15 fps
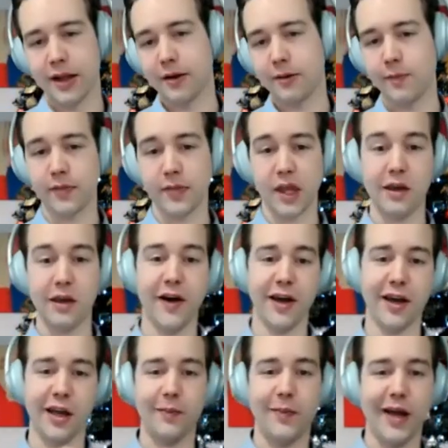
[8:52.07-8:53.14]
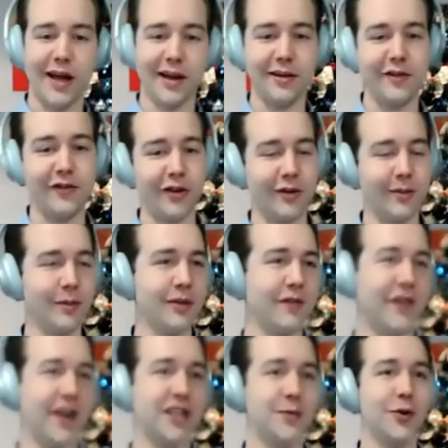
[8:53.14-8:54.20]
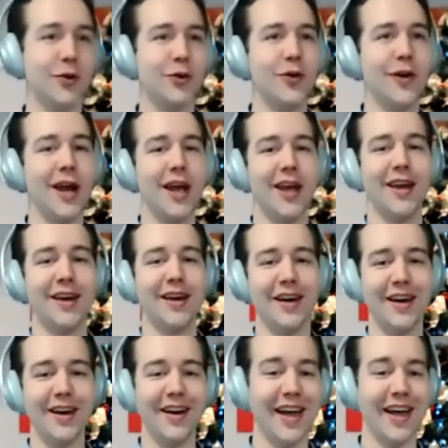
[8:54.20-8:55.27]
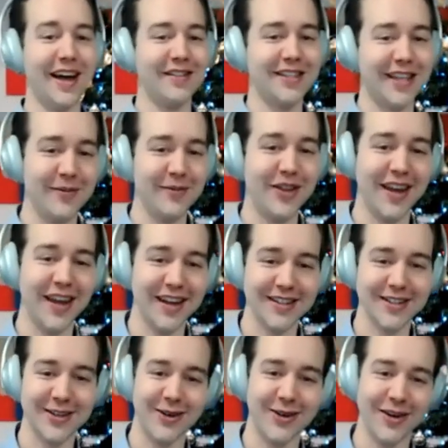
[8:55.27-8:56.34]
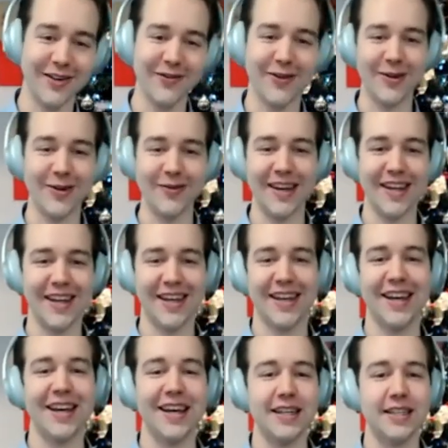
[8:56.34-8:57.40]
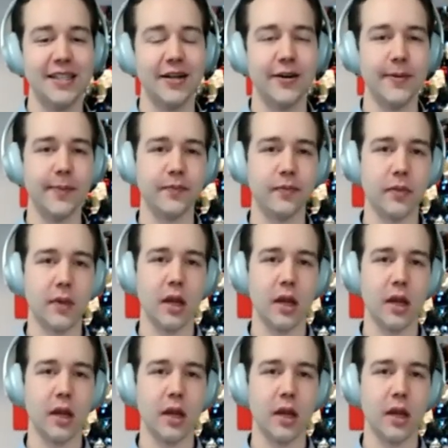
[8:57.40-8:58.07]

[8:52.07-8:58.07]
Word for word: Like if I get banned from Facebook today, I have something else going for me. So, mm.